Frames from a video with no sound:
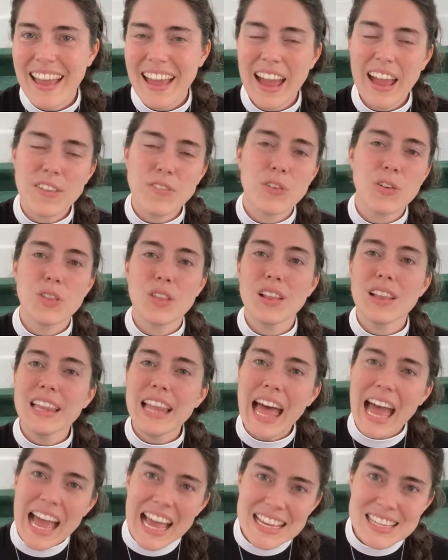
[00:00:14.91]
and for the
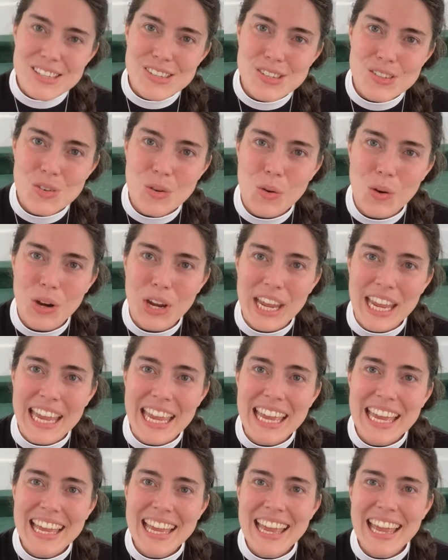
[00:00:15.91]
last story
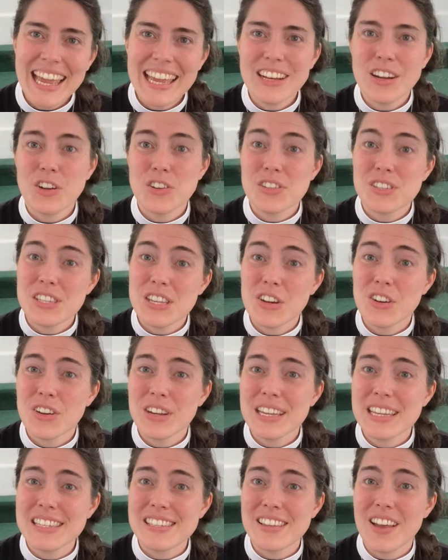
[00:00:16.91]
in our
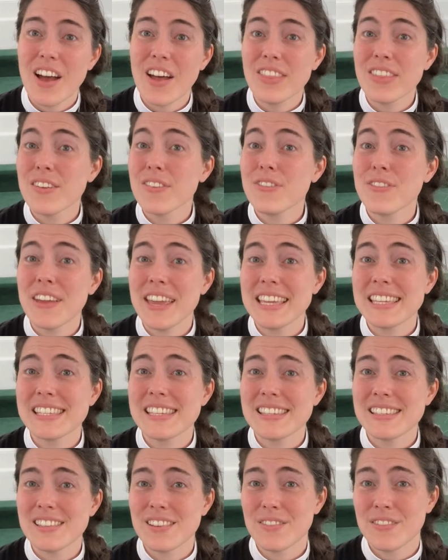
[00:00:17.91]
series on the
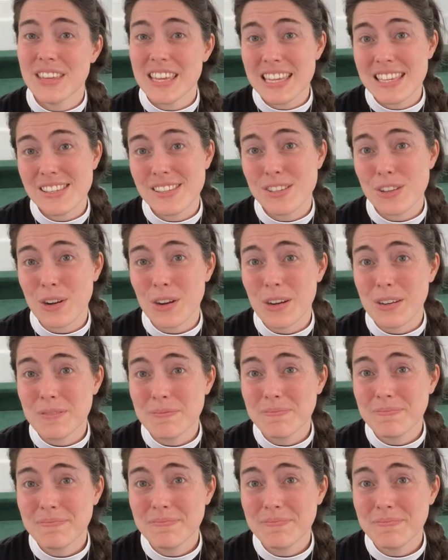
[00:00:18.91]
faces of Easter.